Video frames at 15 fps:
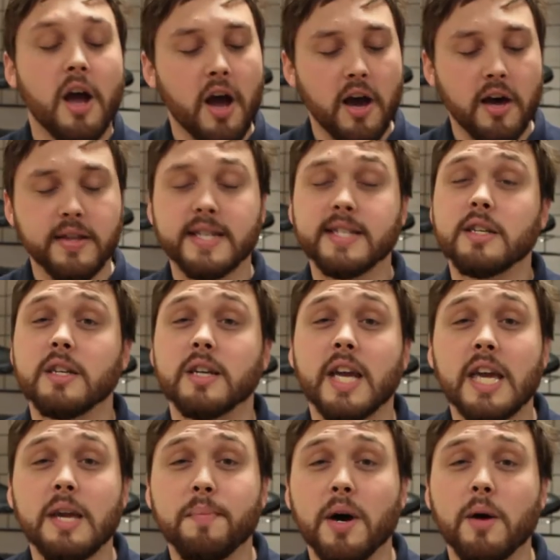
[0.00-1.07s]
that's going to
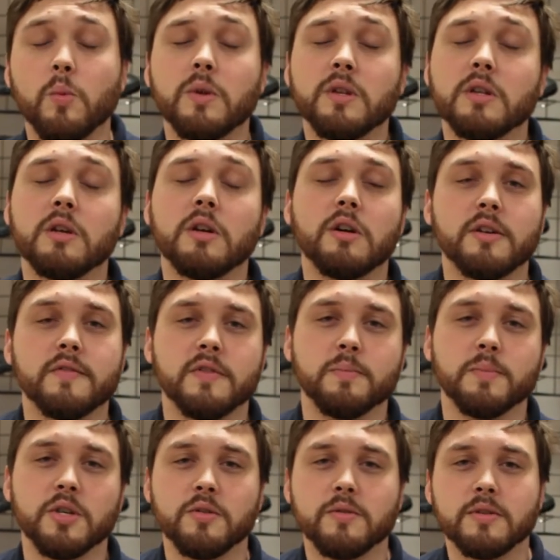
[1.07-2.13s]
keep up with a lot of
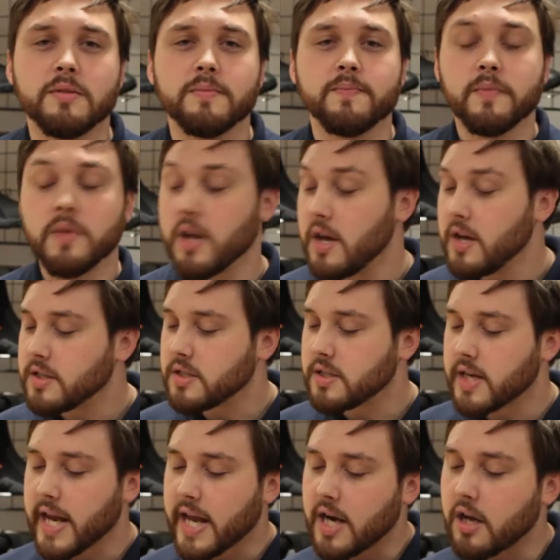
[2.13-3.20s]
abuse. So
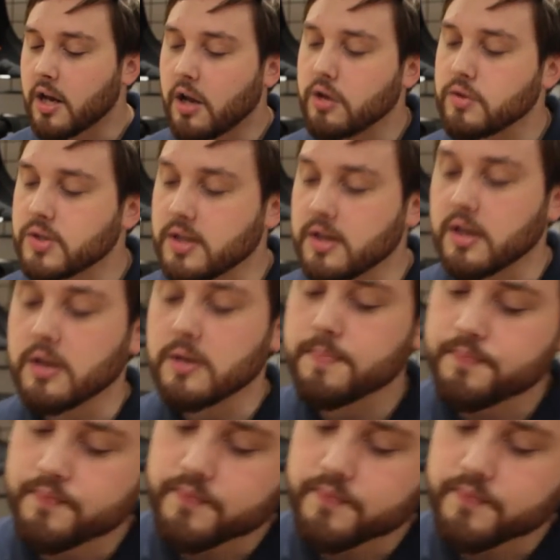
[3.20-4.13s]
taking a closer look,